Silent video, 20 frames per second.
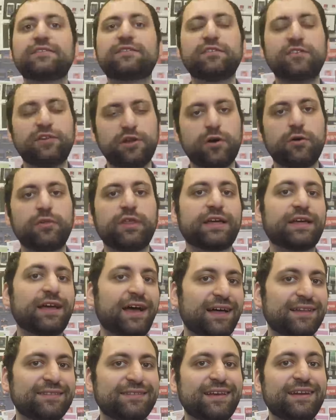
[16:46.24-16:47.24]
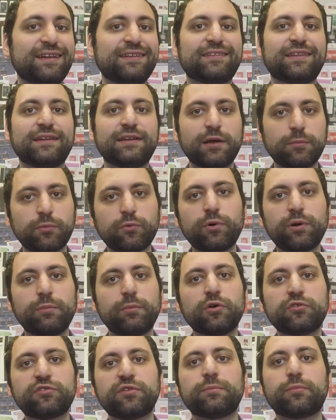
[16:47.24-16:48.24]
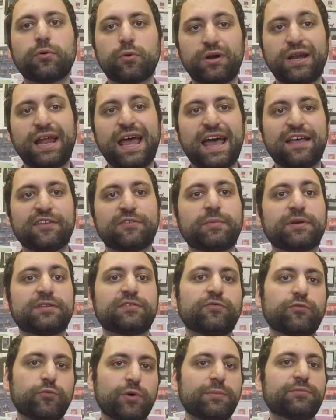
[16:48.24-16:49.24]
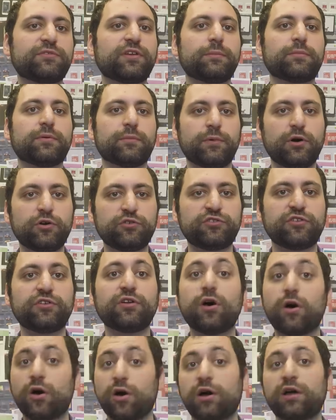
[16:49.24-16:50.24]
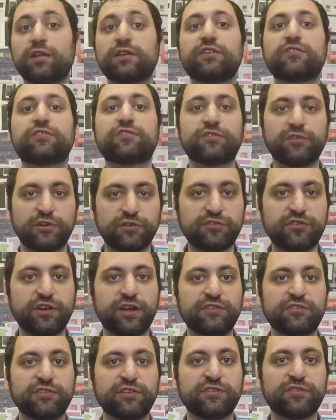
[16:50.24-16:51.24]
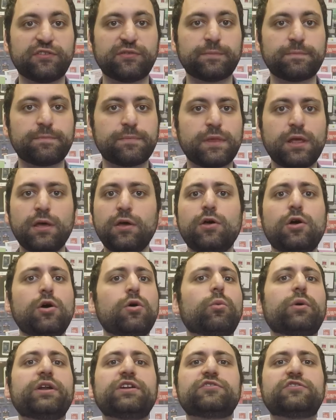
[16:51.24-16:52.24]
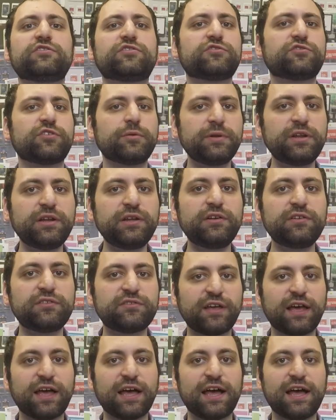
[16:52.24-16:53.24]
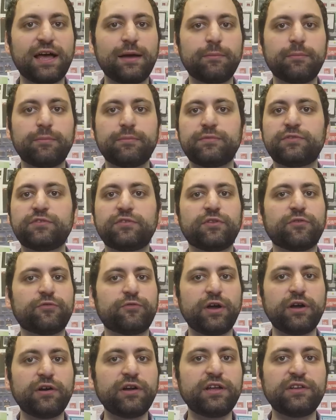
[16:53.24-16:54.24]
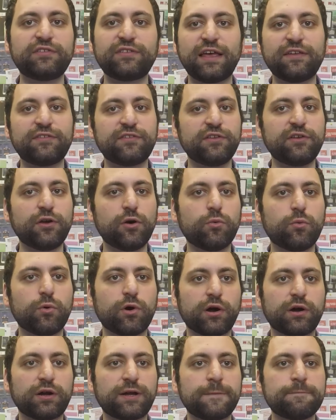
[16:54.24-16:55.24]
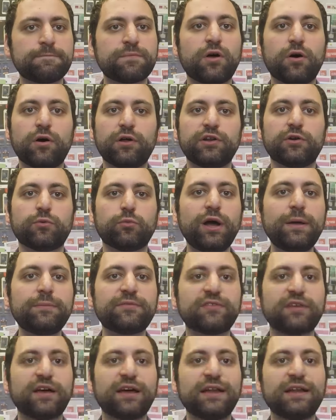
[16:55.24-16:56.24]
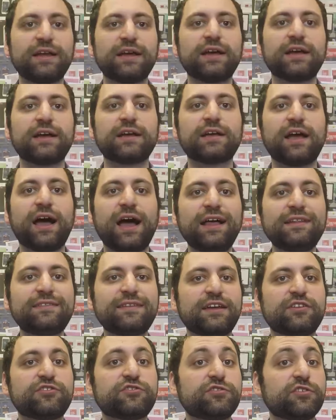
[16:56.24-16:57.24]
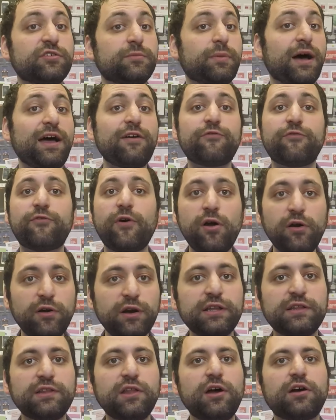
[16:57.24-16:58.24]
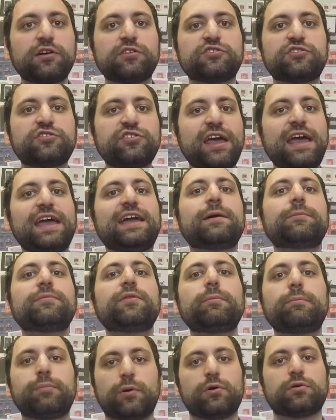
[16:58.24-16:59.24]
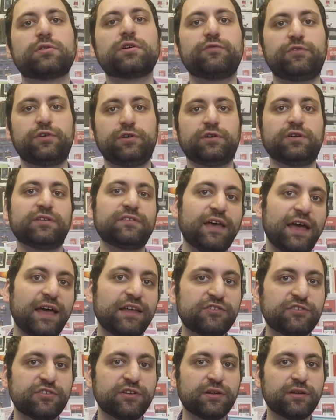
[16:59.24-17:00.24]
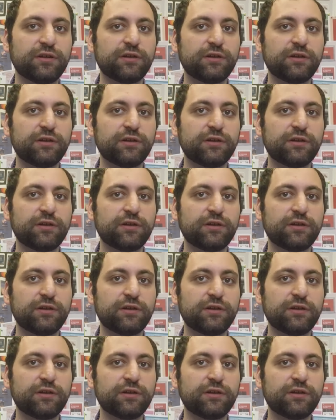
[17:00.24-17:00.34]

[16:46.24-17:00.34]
to know that content is the number one most important aspect of website promotion on search engines. When you're distributing your time to the various SEO work on your website, content should by far and large take up the bulk of your attention.